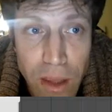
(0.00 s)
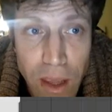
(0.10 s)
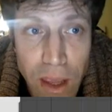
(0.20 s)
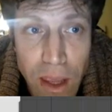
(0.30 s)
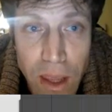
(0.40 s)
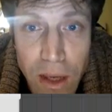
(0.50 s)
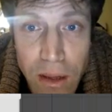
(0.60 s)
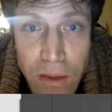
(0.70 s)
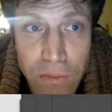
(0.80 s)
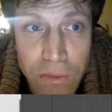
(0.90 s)
And
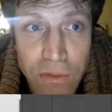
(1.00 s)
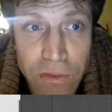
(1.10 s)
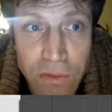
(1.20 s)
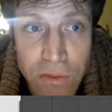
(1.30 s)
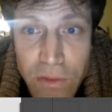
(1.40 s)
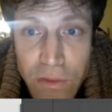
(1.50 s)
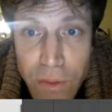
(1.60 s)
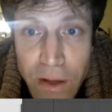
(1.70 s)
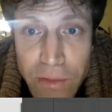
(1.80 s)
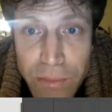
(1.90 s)
if it's 2x